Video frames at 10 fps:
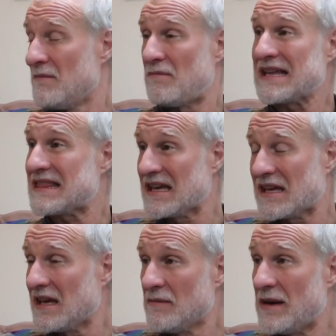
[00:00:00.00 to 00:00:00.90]
by
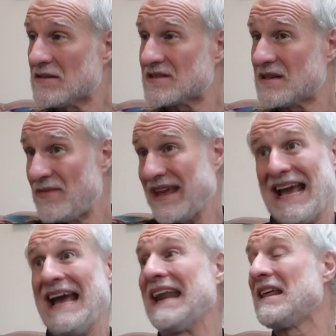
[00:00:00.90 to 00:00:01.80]
thinking about
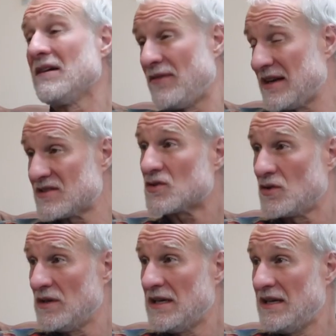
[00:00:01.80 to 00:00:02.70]
something. Any of us
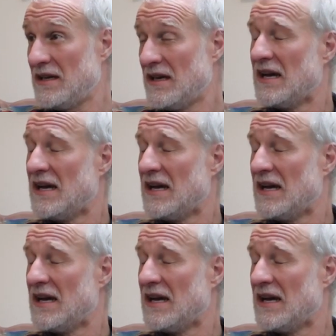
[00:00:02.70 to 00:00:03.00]
could.